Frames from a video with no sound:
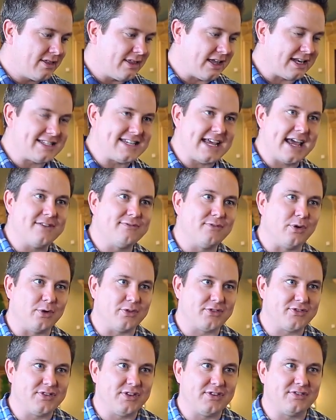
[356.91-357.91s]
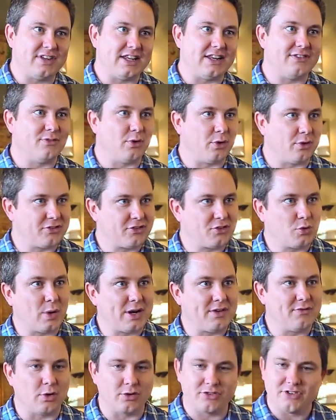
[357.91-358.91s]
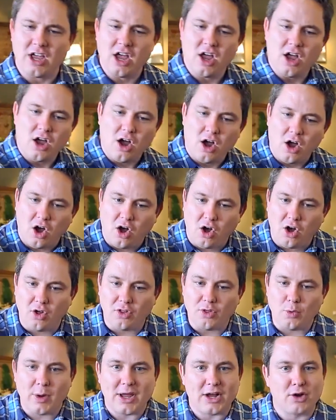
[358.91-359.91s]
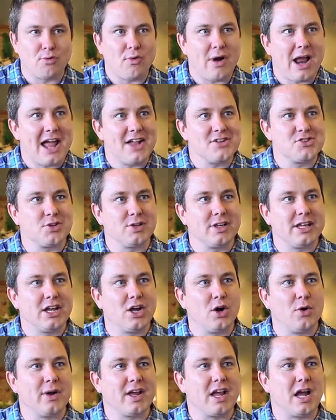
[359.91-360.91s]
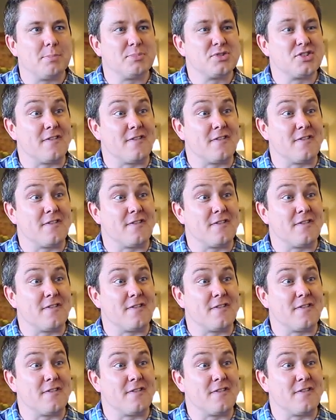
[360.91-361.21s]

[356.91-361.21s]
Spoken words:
Then 10 volts, 15 volts, 20 volts, all the way gradually going up